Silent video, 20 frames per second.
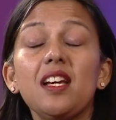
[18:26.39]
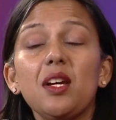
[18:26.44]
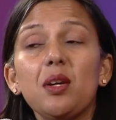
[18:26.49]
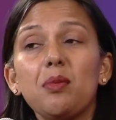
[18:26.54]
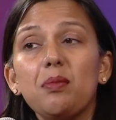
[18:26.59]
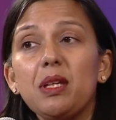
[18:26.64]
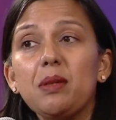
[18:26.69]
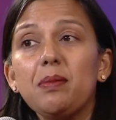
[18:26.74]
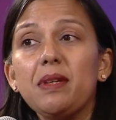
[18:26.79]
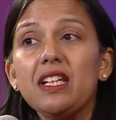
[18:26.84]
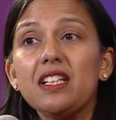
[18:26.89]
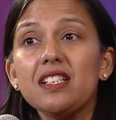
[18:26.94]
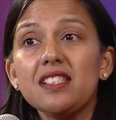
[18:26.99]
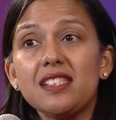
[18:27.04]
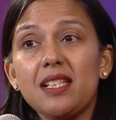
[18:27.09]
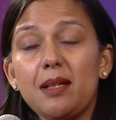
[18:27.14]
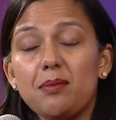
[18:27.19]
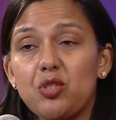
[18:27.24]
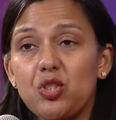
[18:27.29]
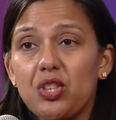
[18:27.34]
me being a
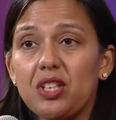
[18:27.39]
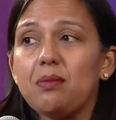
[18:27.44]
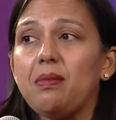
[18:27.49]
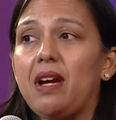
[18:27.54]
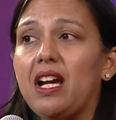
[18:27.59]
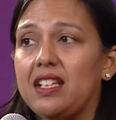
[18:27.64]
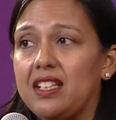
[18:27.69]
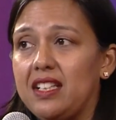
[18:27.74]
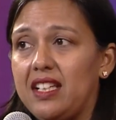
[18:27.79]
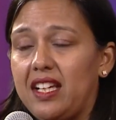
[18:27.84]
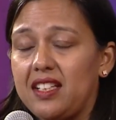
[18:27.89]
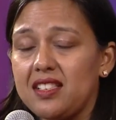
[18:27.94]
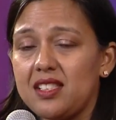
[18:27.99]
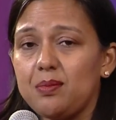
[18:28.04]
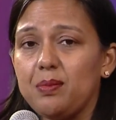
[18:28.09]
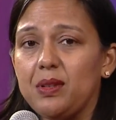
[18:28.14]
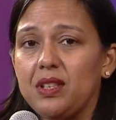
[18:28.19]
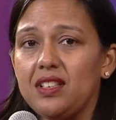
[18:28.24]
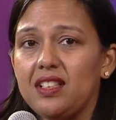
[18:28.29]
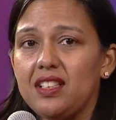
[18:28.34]
subject matter
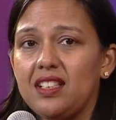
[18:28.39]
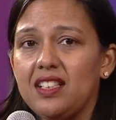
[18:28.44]
expert.